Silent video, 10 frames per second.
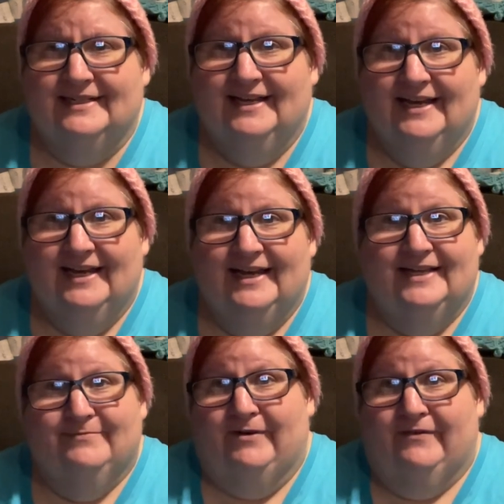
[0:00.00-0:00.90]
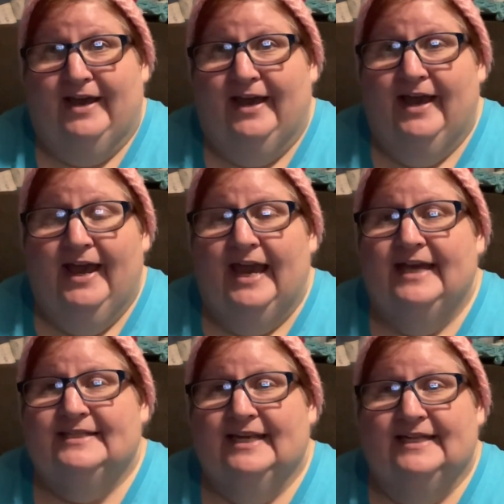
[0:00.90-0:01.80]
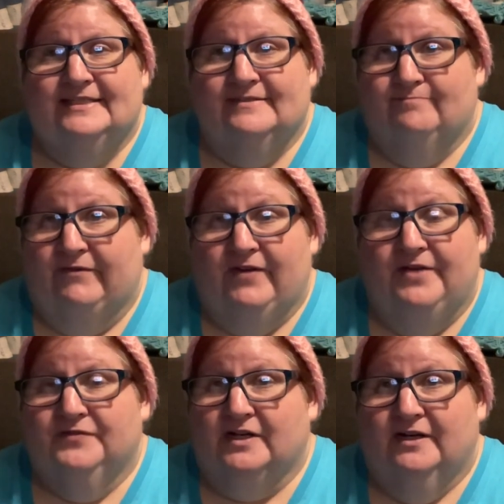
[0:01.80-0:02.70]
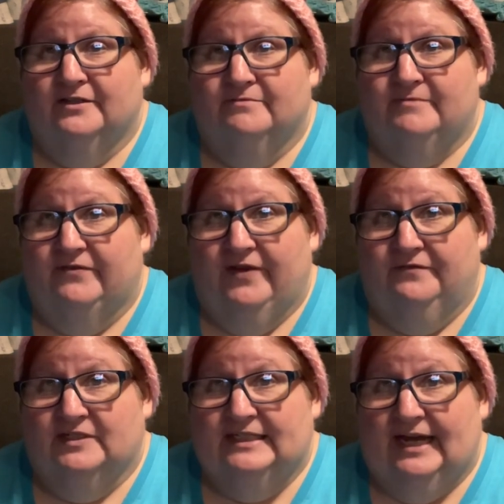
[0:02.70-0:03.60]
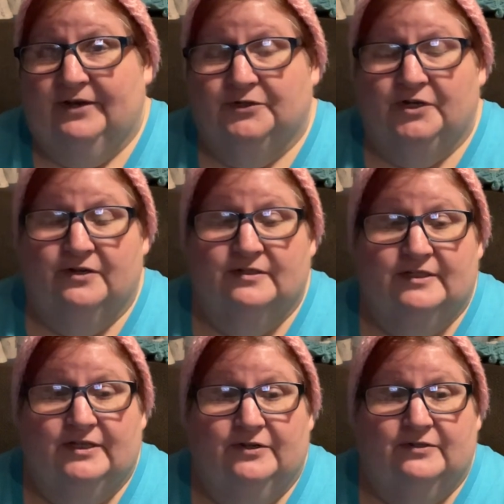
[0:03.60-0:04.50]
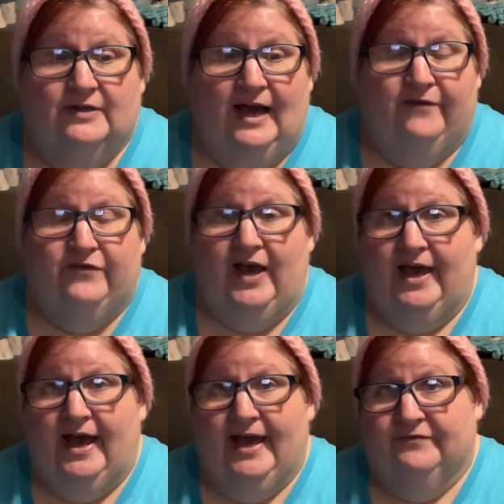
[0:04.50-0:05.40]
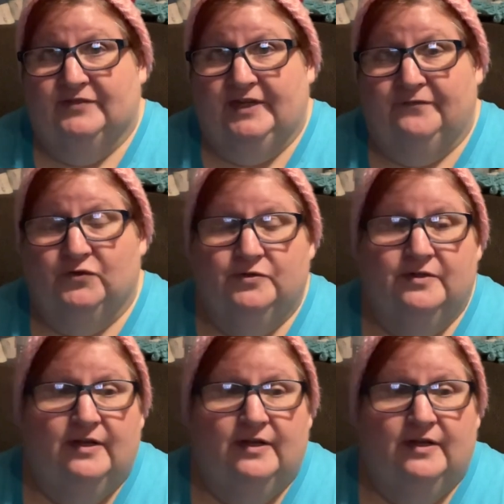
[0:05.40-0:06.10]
It's my favorite color, my favorite style shirt. So I have several.